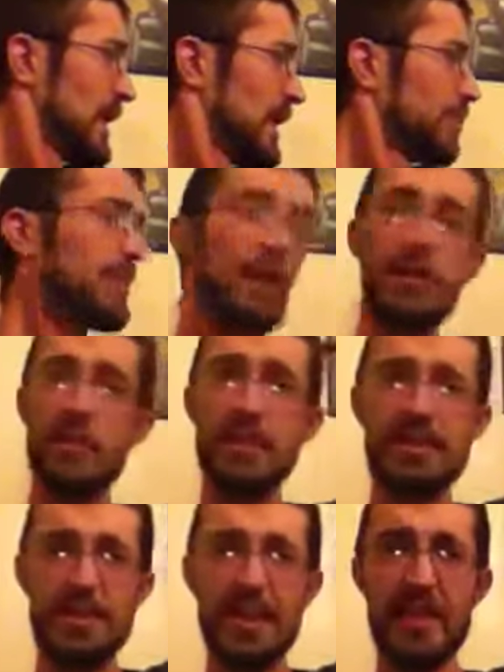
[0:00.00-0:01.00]
And I put all
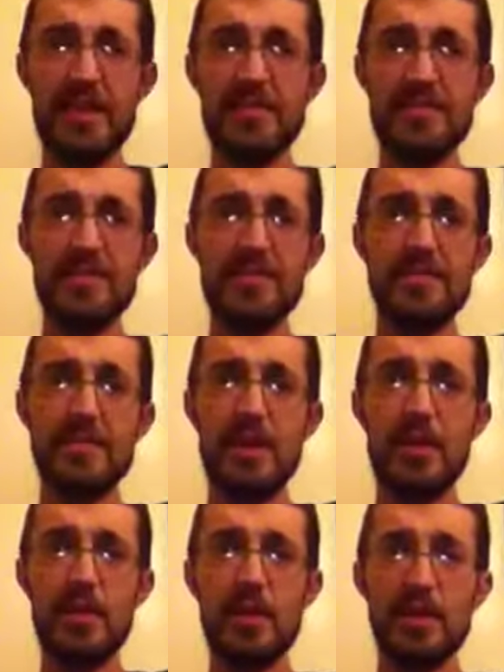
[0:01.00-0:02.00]
my stuff,
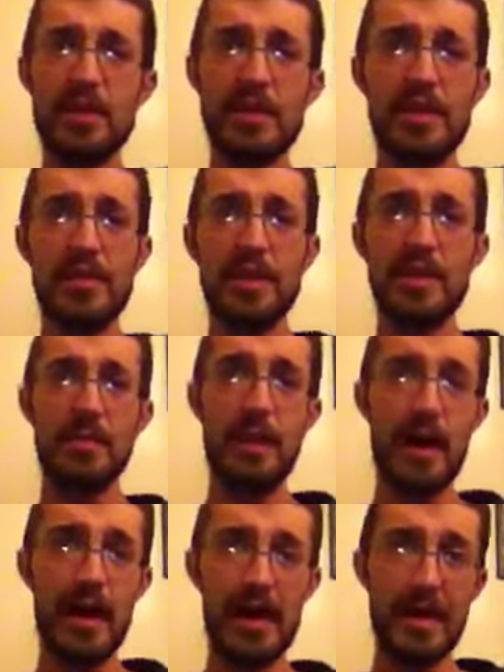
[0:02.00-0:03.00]
my wallet and everything, in
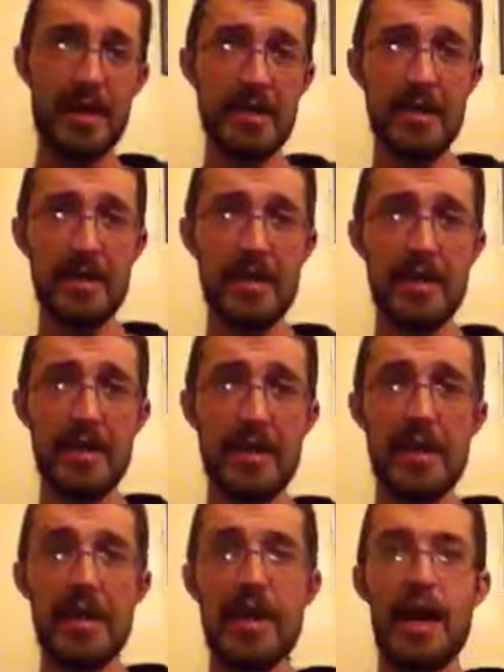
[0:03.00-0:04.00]
my hat,
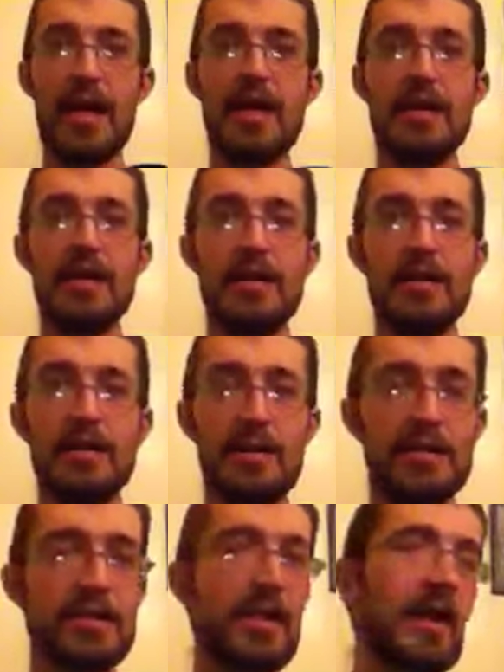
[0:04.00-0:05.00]
and
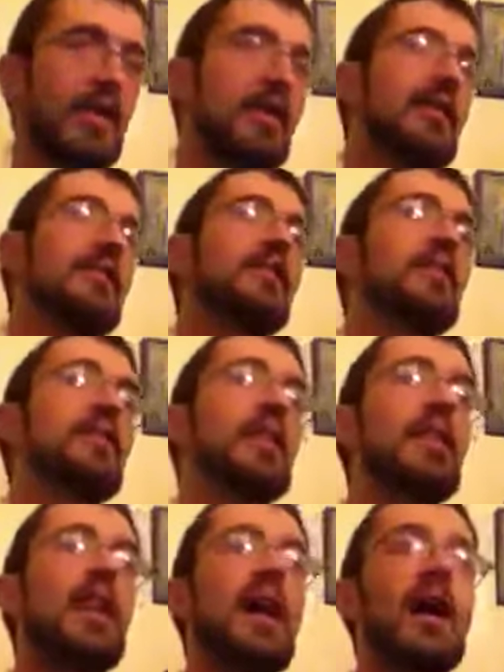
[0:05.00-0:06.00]
it's not in there.
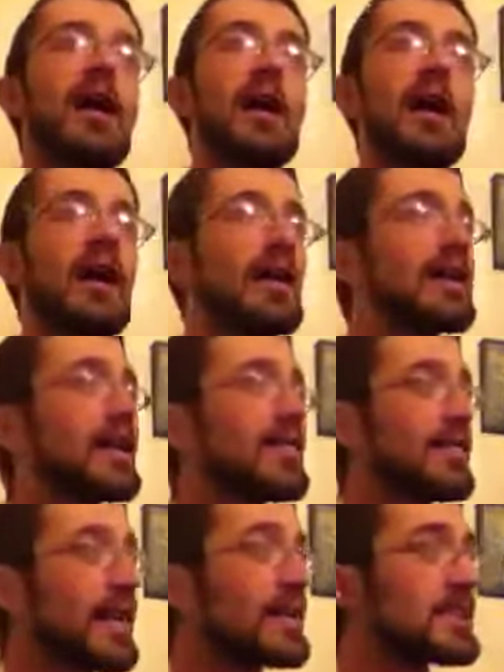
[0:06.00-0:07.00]
I
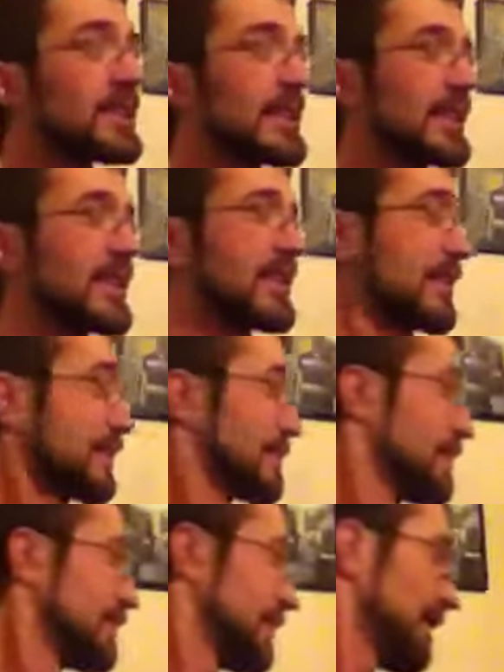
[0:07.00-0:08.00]
can't find this thing.
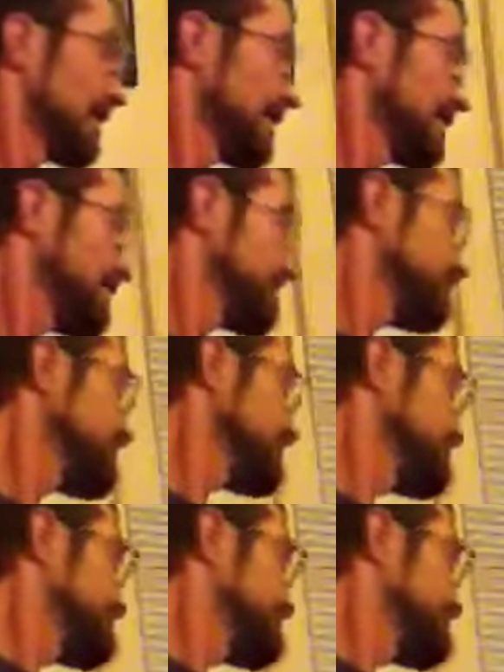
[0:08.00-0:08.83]
I have